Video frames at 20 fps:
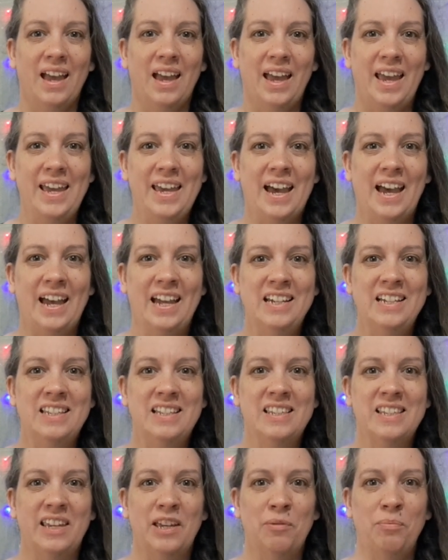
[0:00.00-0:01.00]
guys,
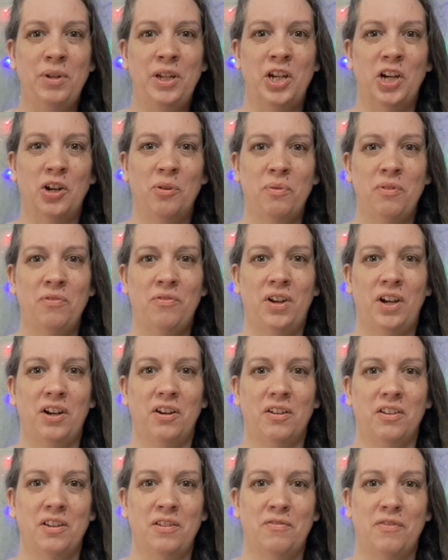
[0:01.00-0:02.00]
it's Kim here with
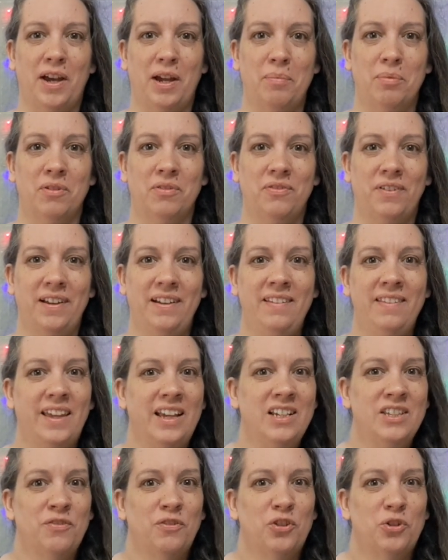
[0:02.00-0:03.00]
Fairily Fiber Fun.
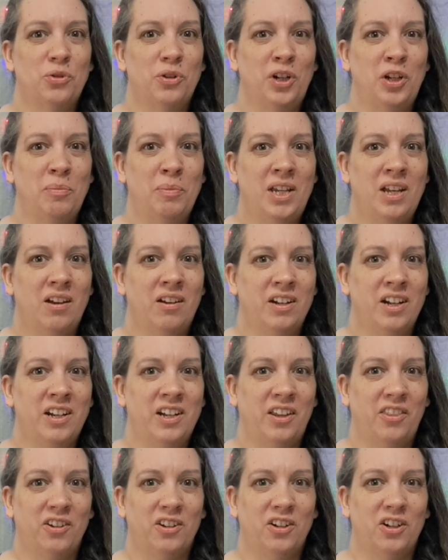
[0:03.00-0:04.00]
Thanks for joining me on
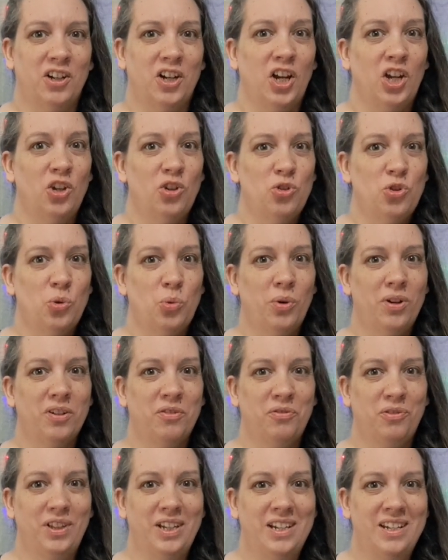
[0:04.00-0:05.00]
another Tour de
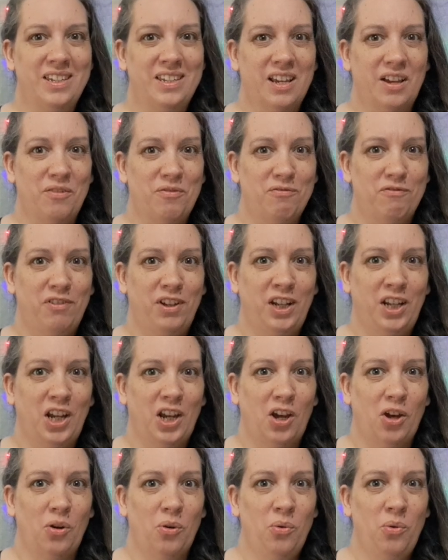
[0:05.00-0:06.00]
Fleece
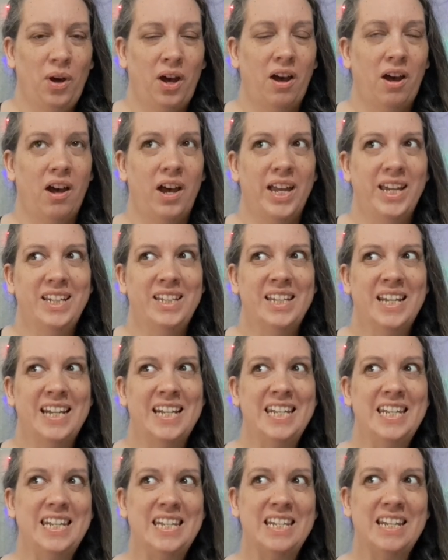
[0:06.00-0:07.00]
video.
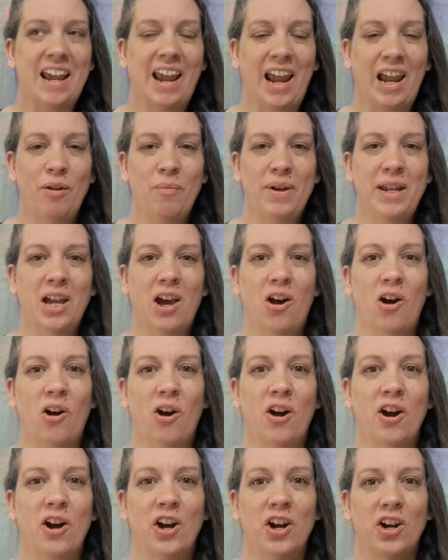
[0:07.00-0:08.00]
Today
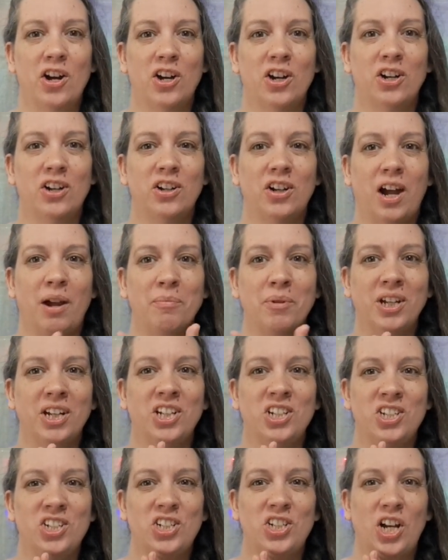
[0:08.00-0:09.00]
I'm going to
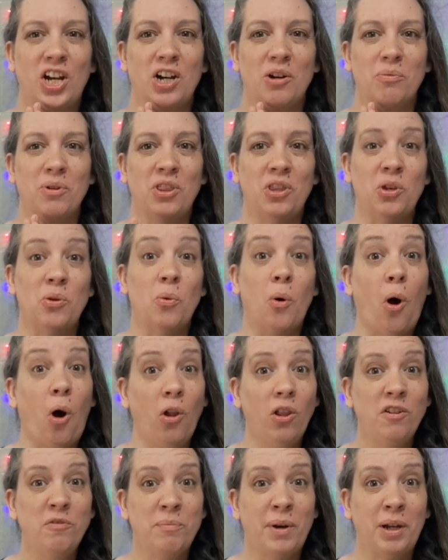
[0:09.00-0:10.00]
share with you all
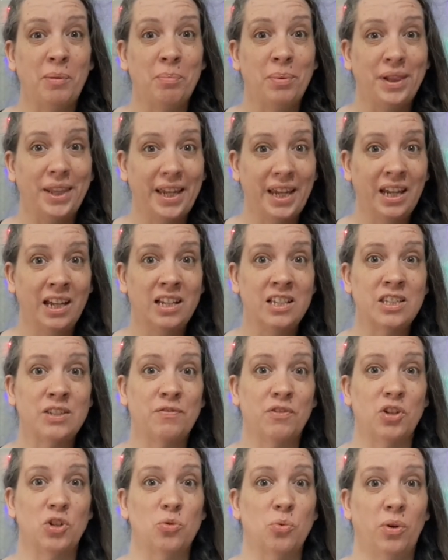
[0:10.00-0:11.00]
of my plans for
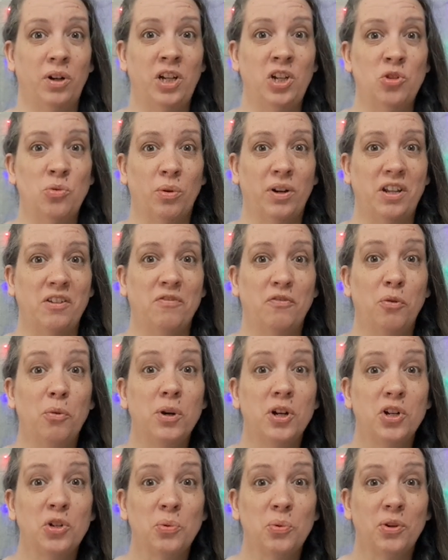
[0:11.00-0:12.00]
the
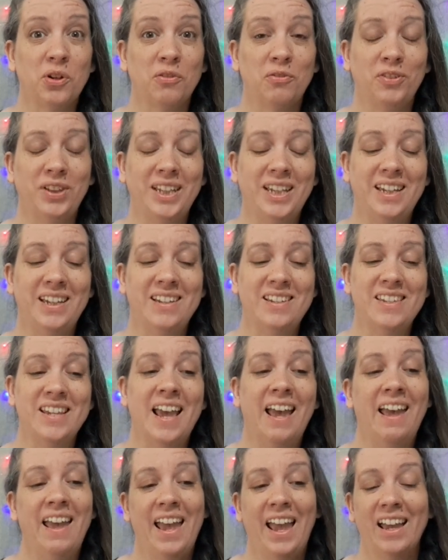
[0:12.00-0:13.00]
2024 Tour de Fleece
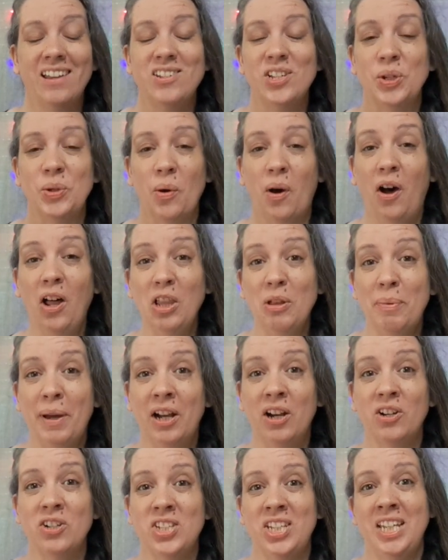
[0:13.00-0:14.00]
and tell you all about
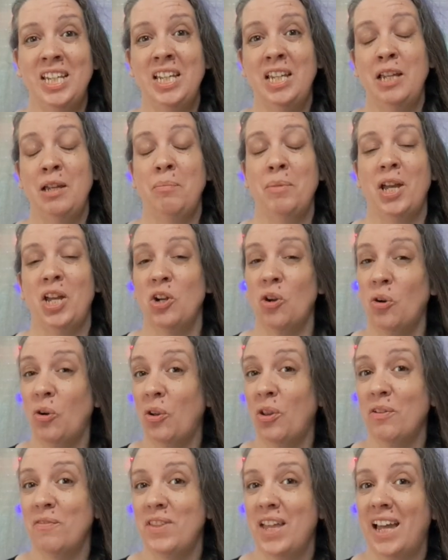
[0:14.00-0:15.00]
our team and
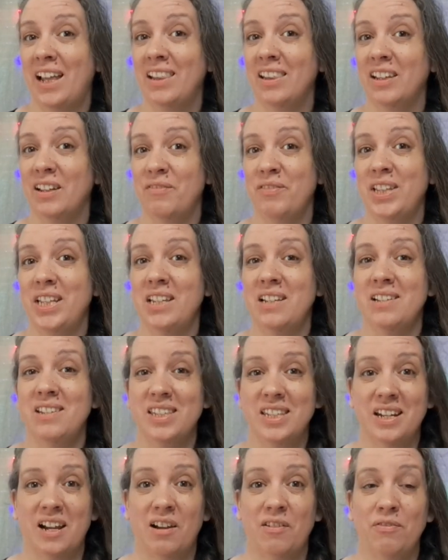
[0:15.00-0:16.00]
all of that lovely
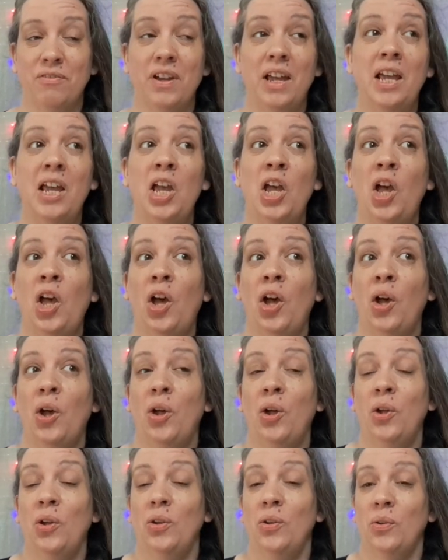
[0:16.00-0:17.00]
stuff.
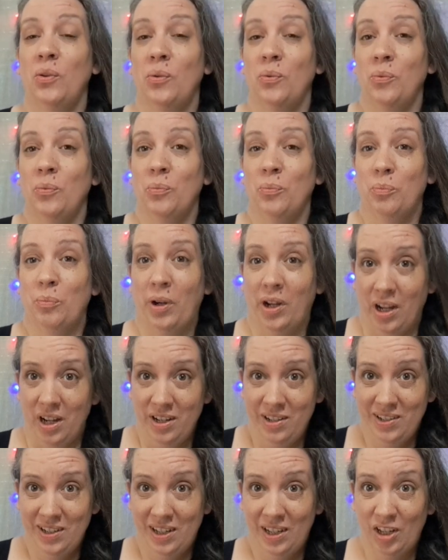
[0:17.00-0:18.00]

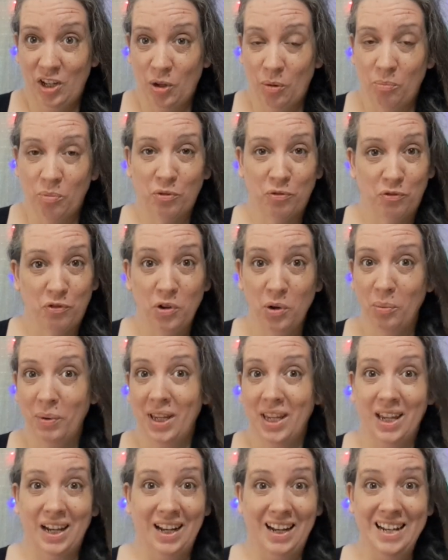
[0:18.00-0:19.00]
But before we
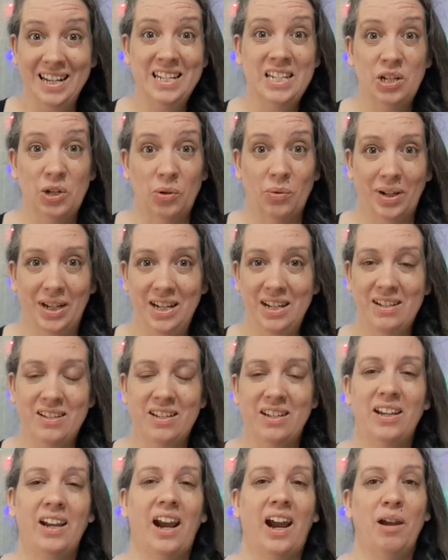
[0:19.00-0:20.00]
get into it,
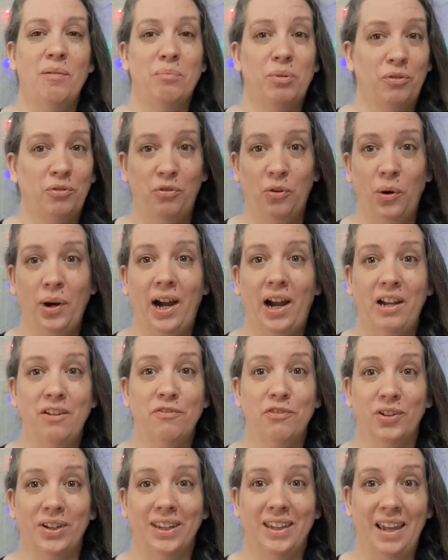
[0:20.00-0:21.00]
and before I
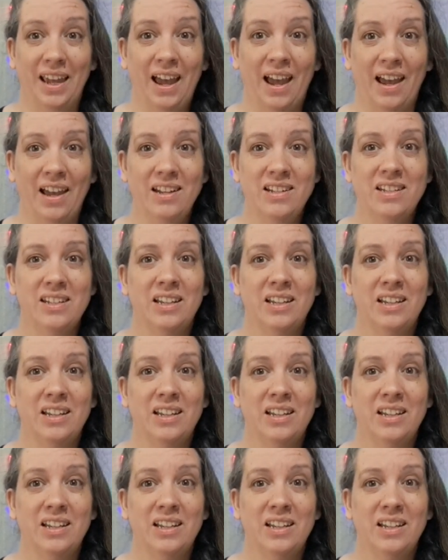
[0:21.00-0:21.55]
forget,